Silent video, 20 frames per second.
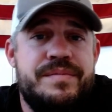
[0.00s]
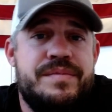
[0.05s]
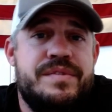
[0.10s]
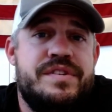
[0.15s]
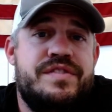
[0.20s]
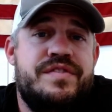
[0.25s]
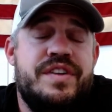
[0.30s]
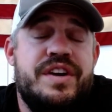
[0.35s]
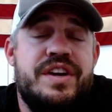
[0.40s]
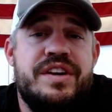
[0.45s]

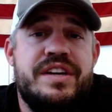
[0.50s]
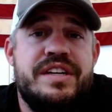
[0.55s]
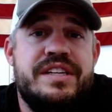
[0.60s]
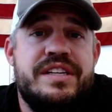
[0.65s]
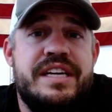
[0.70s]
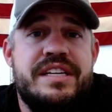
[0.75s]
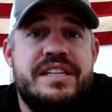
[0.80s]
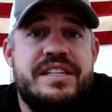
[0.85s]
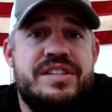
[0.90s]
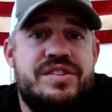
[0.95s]
sphere in
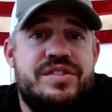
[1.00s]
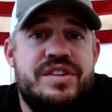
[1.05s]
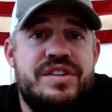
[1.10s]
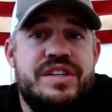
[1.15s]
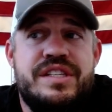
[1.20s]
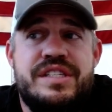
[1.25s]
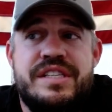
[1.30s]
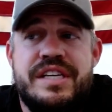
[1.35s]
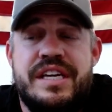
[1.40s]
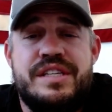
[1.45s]

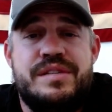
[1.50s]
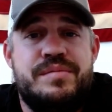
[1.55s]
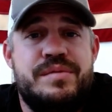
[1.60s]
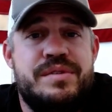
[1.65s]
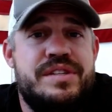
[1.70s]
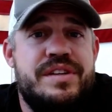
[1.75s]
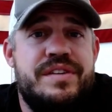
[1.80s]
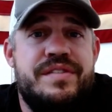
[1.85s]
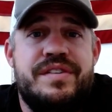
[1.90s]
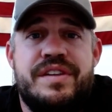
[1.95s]
dentistry, say
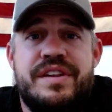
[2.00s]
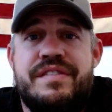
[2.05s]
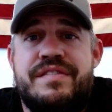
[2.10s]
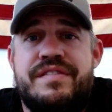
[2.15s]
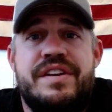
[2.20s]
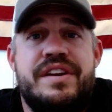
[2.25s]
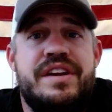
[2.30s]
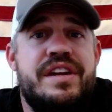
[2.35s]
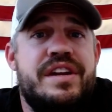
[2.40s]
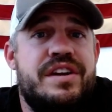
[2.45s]
specifically
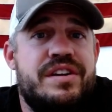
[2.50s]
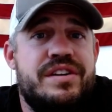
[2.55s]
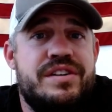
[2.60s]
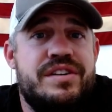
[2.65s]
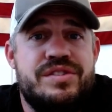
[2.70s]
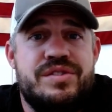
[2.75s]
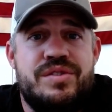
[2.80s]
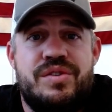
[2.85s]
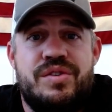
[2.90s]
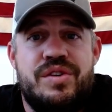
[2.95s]

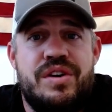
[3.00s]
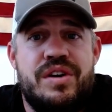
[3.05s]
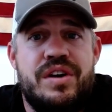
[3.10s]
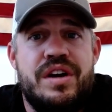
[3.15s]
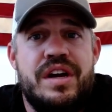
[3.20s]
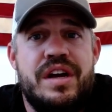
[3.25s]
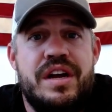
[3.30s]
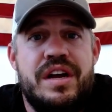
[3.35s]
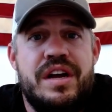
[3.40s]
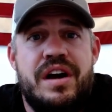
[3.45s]
veneers or
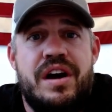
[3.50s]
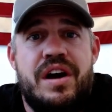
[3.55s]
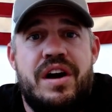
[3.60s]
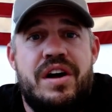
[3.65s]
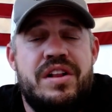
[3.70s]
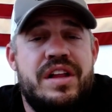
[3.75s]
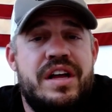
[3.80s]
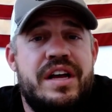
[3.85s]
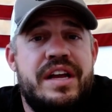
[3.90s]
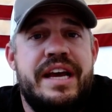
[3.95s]

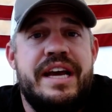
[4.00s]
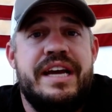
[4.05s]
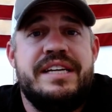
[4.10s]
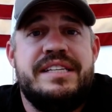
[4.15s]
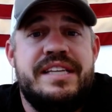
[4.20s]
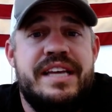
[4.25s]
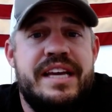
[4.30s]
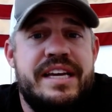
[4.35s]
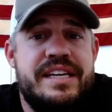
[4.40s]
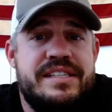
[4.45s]
all on
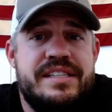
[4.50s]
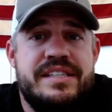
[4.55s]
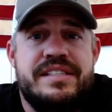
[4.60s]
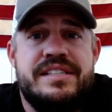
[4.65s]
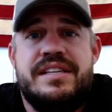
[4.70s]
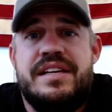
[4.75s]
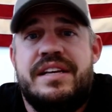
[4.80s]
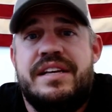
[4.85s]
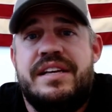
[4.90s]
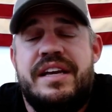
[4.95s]
X
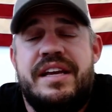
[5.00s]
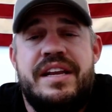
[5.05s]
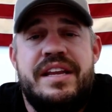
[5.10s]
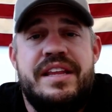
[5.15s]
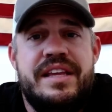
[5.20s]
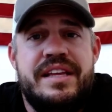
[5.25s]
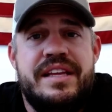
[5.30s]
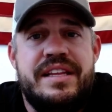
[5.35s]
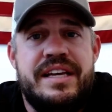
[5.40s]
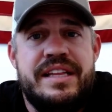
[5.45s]
cases,
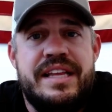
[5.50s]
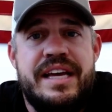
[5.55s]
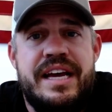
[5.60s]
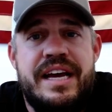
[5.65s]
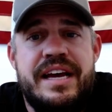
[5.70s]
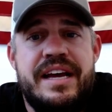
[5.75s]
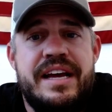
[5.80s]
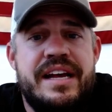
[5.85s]
anything like that,